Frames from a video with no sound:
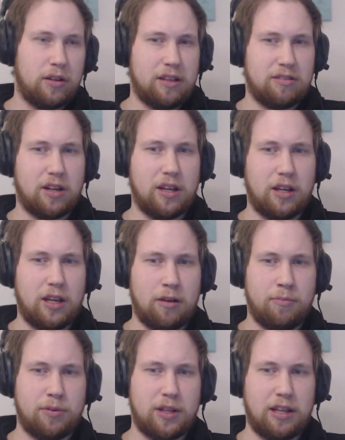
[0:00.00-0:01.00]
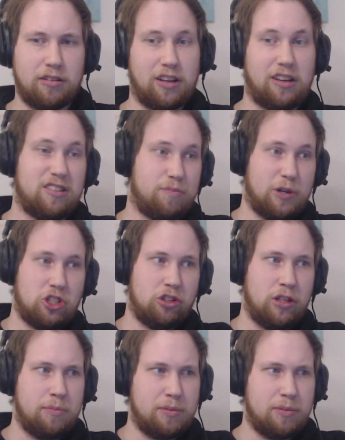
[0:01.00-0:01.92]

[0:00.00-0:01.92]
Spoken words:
Is it an imp that's like a special